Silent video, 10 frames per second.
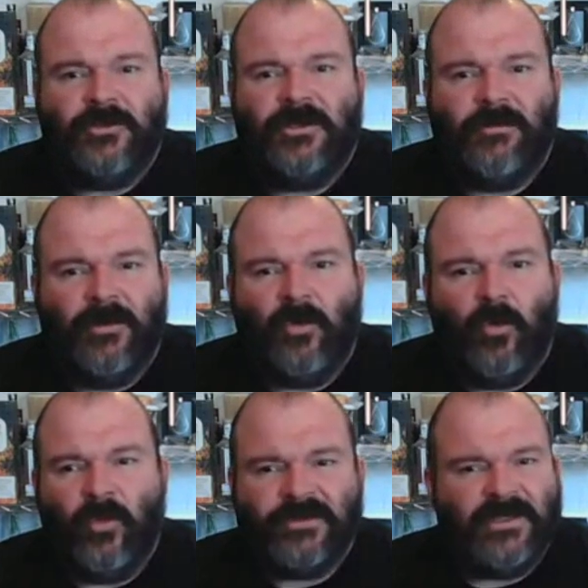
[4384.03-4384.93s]
your
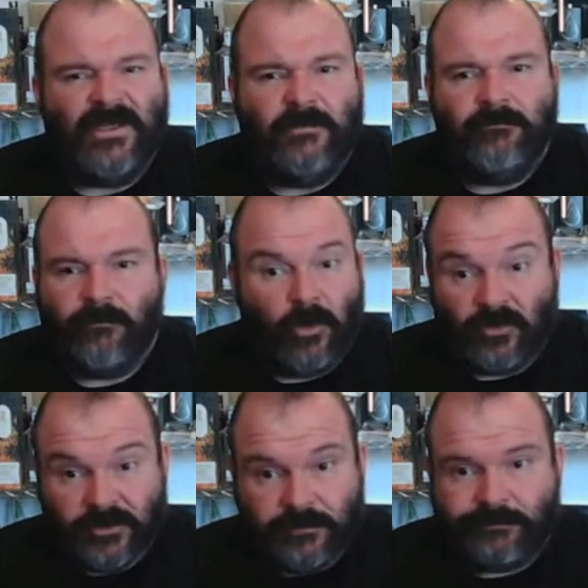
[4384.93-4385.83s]
typical whiskey
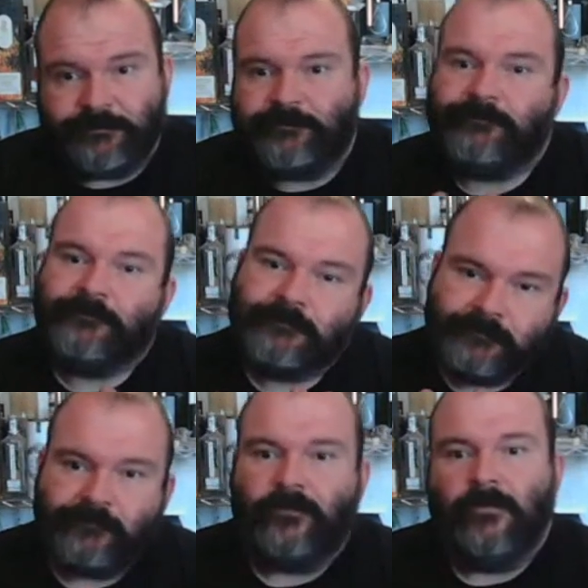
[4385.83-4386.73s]
person.
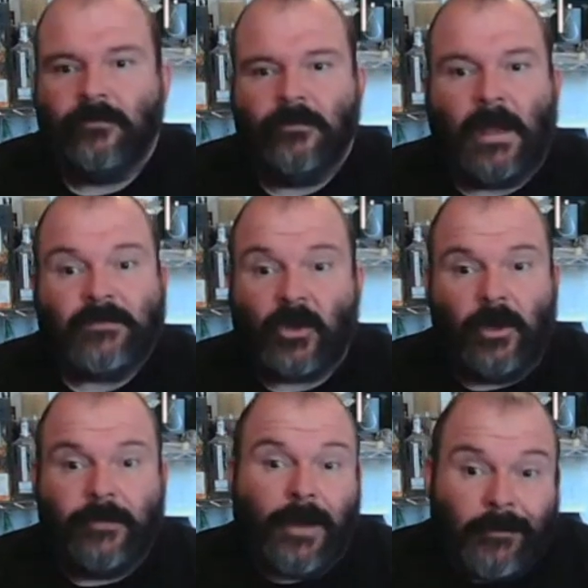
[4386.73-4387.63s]

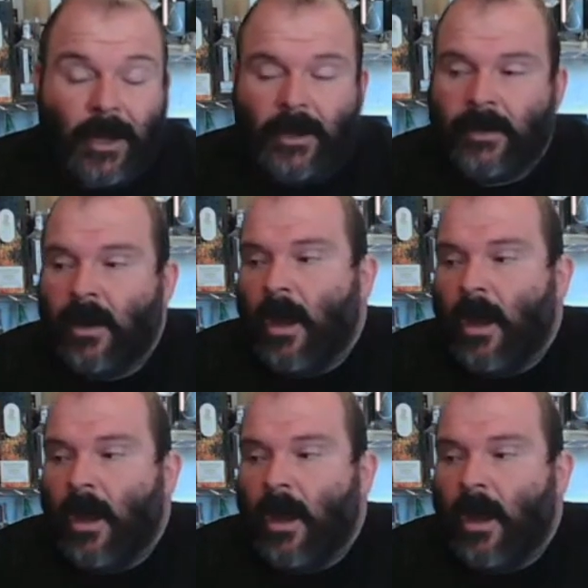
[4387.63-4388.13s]
Sorry, I'm not.